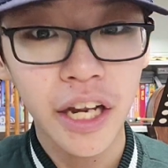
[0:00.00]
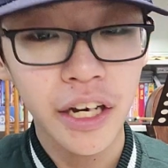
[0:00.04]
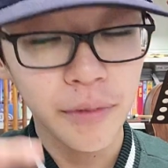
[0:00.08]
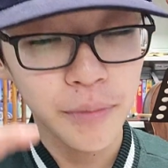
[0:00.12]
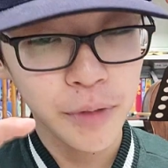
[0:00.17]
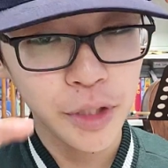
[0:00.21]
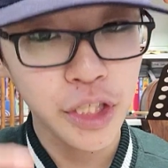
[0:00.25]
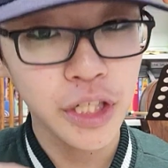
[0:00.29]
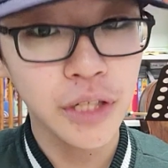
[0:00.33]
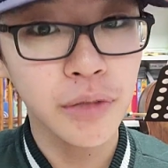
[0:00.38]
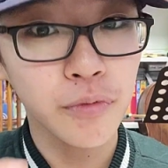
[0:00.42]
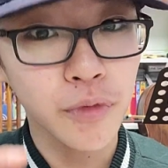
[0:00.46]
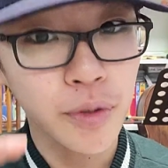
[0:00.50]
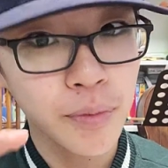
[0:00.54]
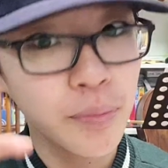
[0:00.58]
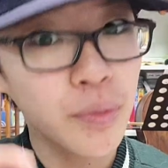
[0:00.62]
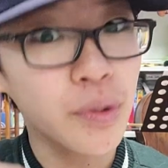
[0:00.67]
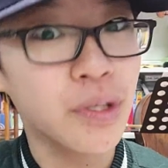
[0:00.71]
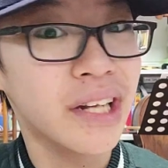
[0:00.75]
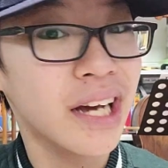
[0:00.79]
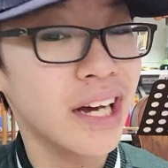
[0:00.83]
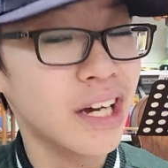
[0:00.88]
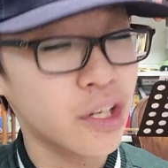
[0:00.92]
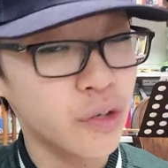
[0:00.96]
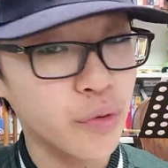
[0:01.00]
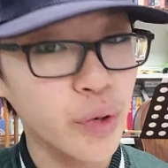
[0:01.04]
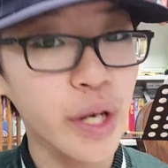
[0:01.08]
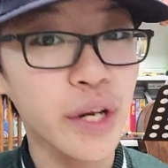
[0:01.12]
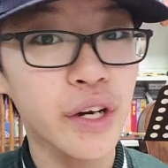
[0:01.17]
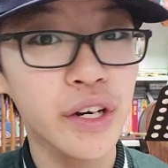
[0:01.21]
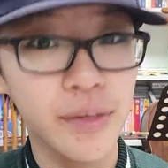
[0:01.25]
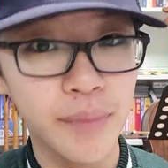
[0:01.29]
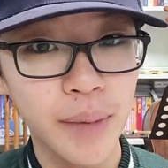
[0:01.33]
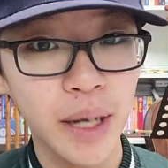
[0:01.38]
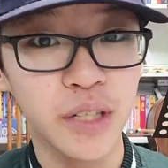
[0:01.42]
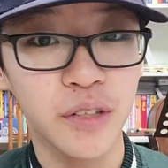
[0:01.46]
and the machine will put a
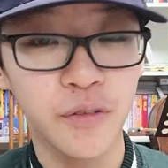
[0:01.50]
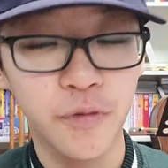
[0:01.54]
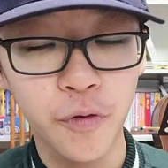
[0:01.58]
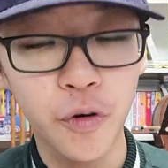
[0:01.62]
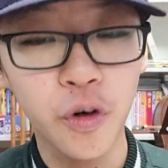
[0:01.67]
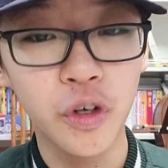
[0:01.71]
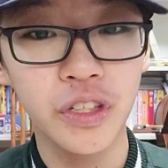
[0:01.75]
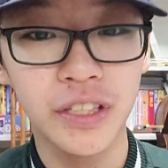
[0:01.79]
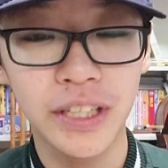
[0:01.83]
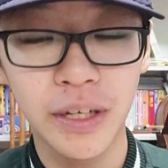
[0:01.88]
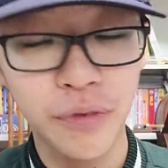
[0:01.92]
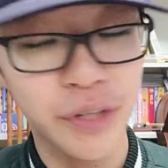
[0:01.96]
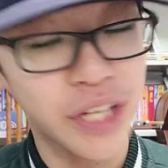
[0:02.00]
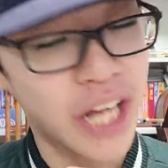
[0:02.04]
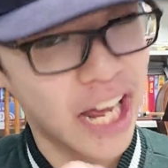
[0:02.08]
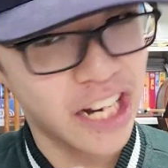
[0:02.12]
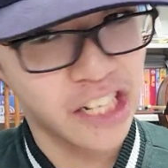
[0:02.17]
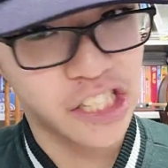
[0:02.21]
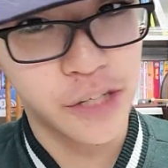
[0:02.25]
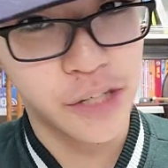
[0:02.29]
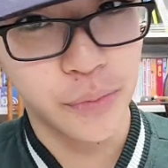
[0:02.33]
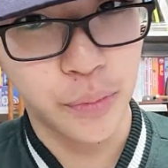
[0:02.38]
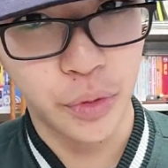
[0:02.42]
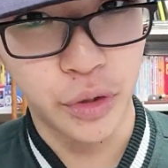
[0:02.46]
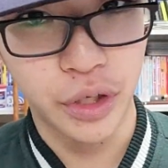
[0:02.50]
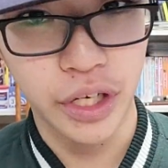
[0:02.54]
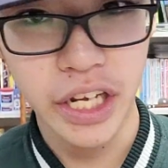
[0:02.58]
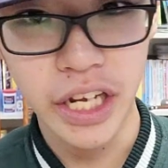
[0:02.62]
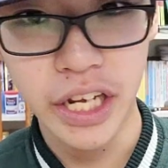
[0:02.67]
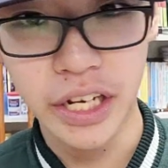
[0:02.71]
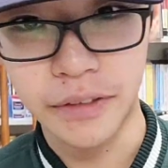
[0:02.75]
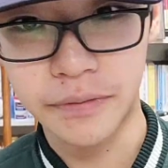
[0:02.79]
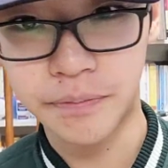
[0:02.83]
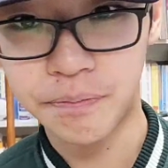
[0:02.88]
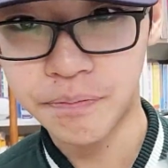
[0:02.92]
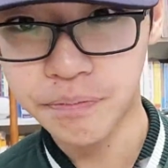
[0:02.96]
greater amount of force than we actually put
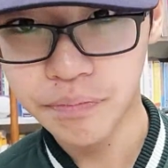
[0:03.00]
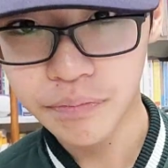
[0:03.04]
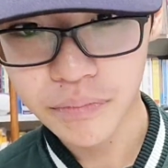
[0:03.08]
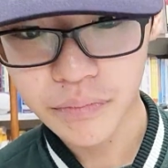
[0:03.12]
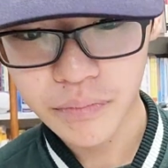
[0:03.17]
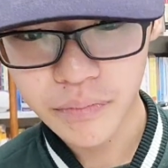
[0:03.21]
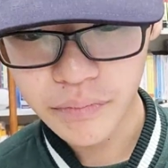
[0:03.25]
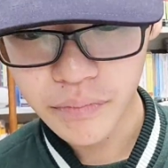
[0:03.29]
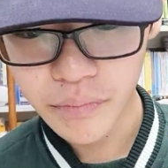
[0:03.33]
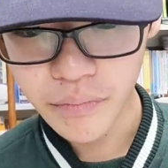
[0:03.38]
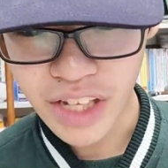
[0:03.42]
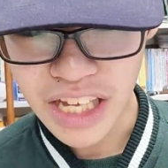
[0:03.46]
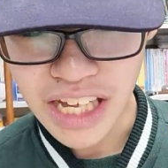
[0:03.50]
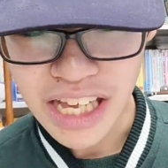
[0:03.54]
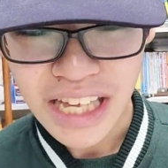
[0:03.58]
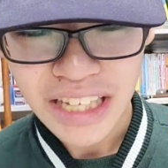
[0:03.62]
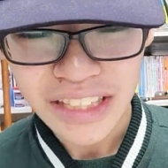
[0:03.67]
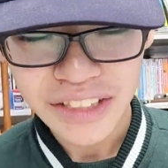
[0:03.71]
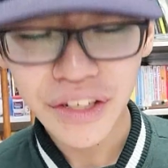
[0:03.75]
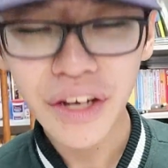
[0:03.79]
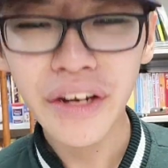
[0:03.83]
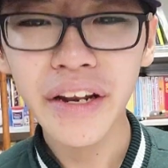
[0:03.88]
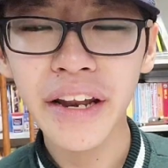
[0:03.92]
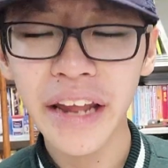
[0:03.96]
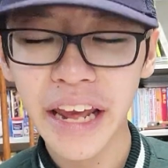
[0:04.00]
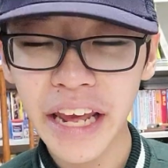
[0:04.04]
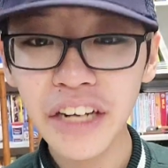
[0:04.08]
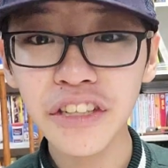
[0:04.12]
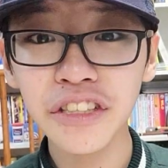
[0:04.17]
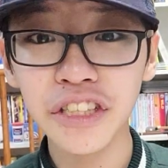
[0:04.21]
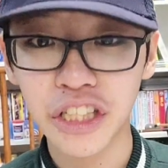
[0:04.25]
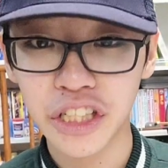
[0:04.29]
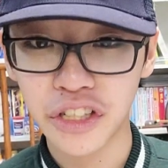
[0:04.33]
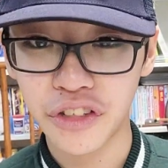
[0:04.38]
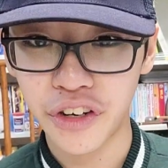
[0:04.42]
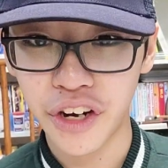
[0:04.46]
in. It's not an
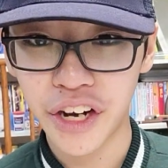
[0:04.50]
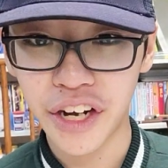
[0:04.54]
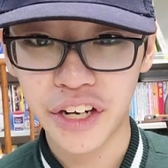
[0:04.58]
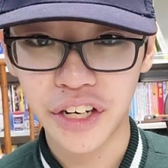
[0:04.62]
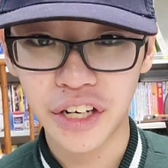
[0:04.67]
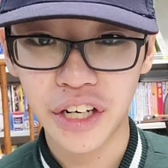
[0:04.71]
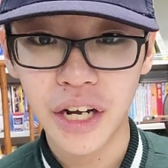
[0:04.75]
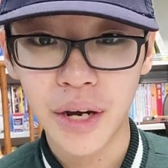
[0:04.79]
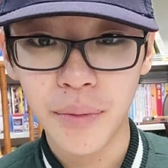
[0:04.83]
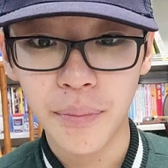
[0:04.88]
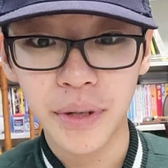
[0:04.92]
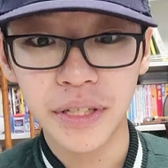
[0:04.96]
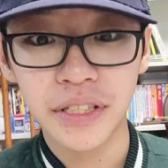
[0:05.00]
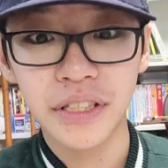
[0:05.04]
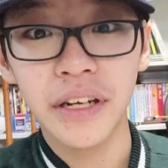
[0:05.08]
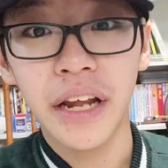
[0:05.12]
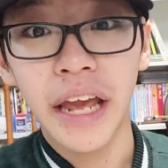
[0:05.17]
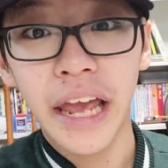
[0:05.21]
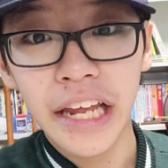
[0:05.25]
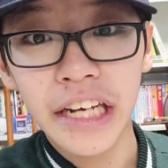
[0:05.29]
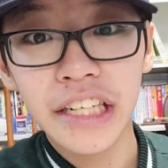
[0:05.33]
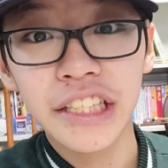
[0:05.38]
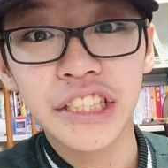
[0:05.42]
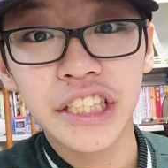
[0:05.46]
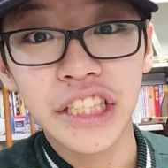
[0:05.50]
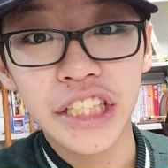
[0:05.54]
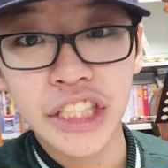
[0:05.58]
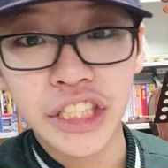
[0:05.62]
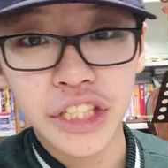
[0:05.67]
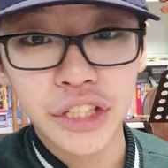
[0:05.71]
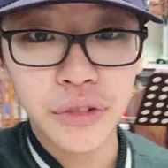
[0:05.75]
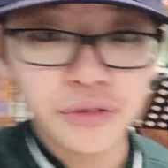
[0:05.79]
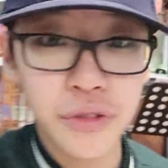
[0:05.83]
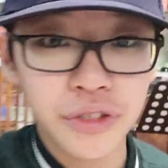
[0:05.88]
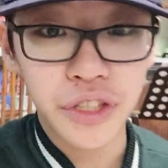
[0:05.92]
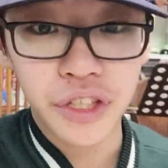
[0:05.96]
energy creator, but it's an energy
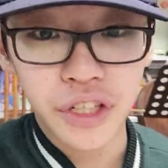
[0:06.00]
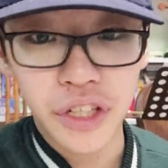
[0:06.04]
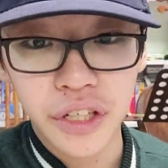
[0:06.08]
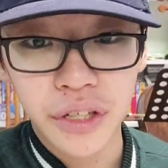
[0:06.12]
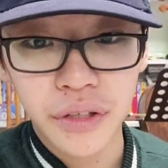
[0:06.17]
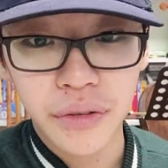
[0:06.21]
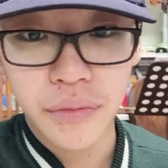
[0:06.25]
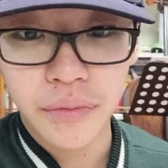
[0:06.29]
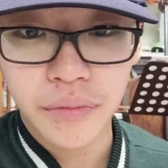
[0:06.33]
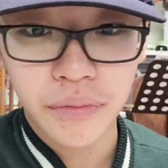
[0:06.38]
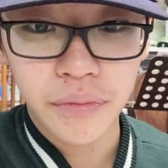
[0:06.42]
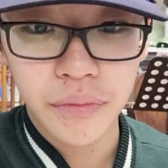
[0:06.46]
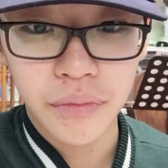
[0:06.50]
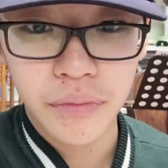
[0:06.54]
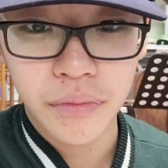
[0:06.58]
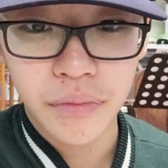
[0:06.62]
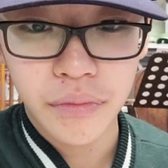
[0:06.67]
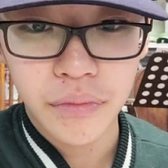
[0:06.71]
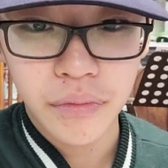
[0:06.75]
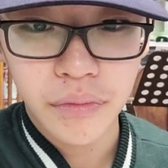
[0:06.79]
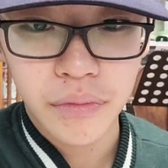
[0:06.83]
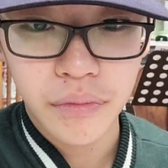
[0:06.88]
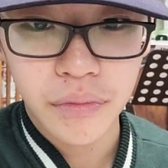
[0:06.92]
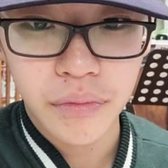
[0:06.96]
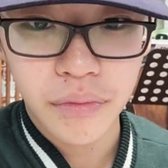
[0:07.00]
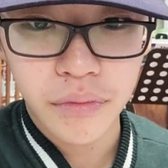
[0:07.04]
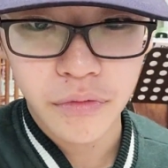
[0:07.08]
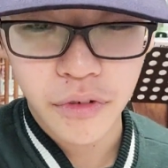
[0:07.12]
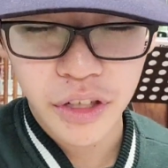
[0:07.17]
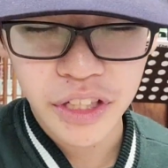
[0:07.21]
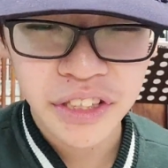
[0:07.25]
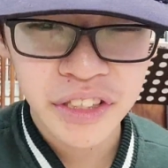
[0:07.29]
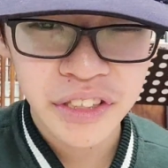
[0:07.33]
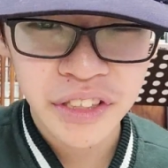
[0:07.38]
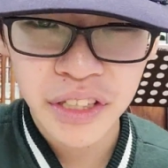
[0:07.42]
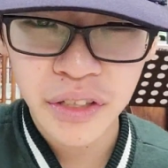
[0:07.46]
user.
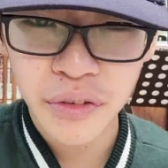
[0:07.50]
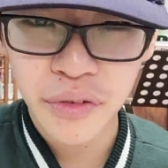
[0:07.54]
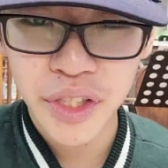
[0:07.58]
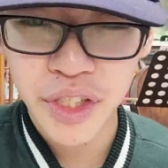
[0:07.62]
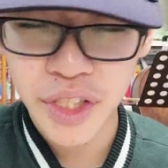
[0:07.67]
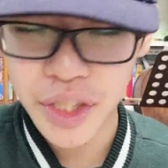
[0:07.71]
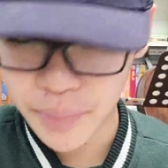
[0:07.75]
Why is this thing always